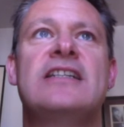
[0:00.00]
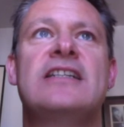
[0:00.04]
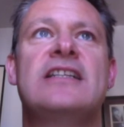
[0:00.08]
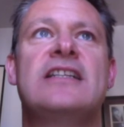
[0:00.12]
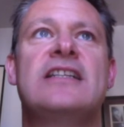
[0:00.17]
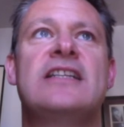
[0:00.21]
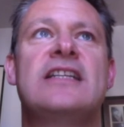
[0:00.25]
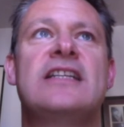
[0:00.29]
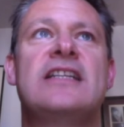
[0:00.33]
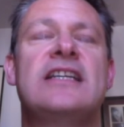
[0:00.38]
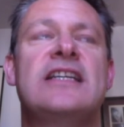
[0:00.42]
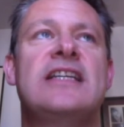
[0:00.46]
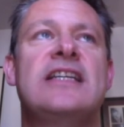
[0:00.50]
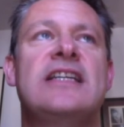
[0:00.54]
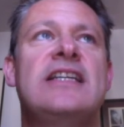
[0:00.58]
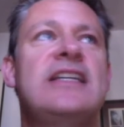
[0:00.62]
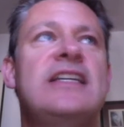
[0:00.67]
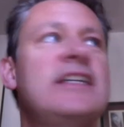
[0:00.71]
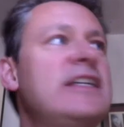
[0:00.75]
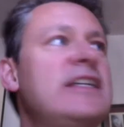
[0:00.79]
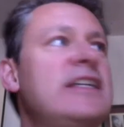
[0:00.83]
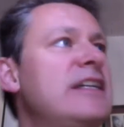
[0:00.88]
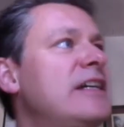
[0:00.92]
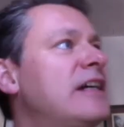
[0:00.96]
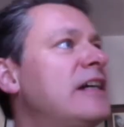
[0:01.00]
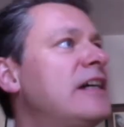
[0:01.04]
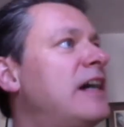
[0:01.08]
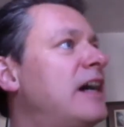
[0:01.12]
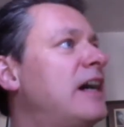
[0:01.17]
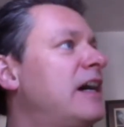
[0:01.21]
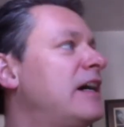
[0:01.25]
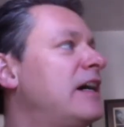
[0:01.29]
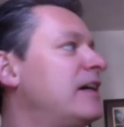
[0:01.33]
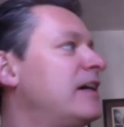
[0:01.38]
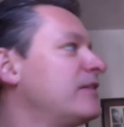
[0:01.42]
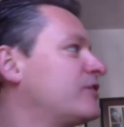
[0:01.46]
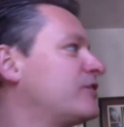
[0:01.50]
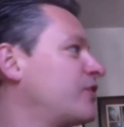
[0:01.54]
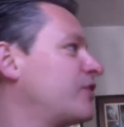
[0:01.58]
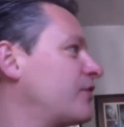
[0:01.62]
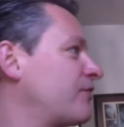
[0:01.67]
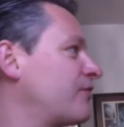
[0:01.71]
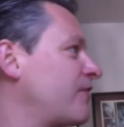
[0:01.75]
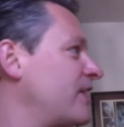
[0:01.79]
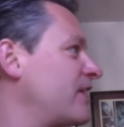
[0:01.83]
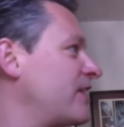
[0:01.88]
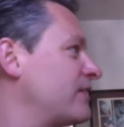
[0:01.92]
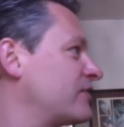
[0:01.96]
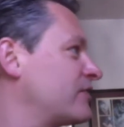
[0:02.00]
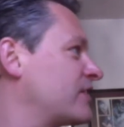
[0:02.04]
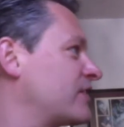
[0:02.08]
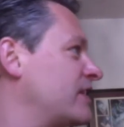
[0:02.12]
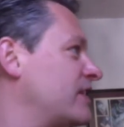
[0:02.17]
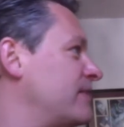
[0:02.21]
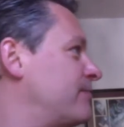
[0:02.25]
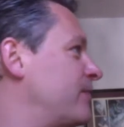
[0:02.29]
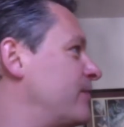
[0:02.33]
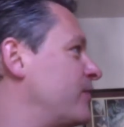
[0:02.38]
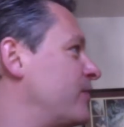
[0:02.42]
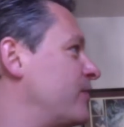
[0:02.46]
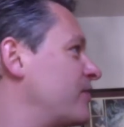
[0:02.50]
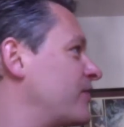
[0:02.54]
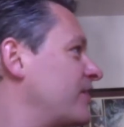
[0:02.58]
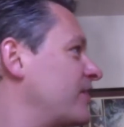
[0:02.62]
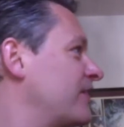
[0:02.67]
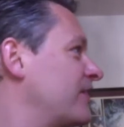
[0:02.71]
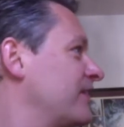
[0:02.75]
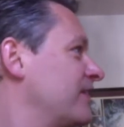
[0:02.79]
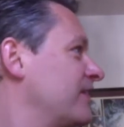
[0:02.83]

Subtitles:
the John Orowski book,